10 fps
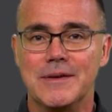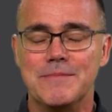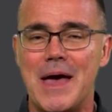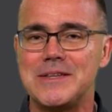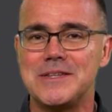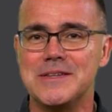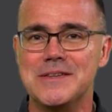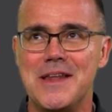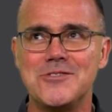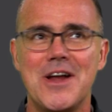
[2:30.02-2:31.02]

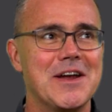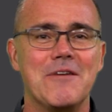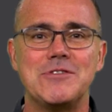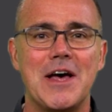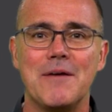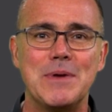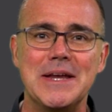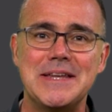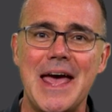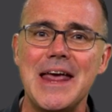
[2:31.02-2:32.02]
There's not enough time in a
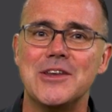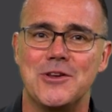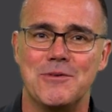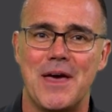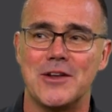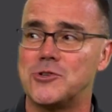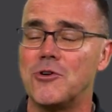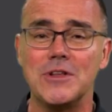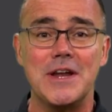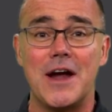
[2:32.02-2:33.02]
day to do that,
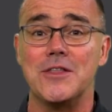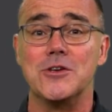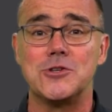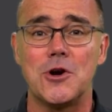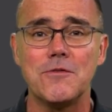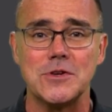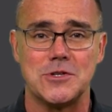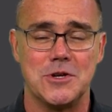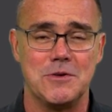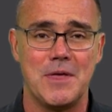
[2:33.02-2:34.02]
certainly not in the service
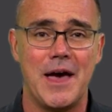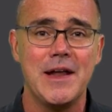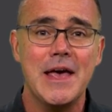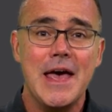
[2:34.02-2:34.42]
to do that,